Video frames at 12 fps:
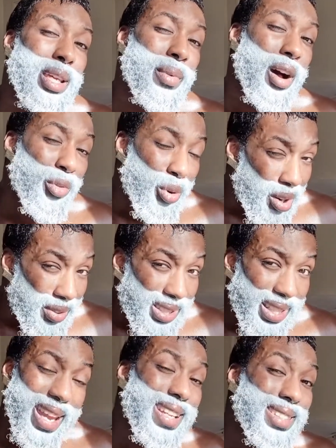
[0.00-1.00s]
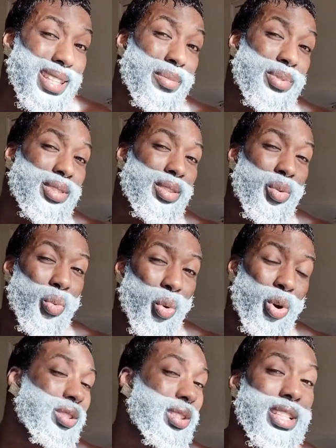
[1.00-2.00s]
out of all of these 8 tips,
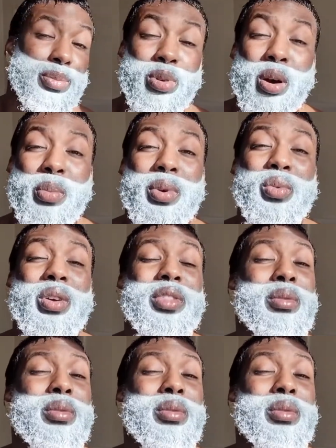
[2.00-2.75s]
water is probably one of the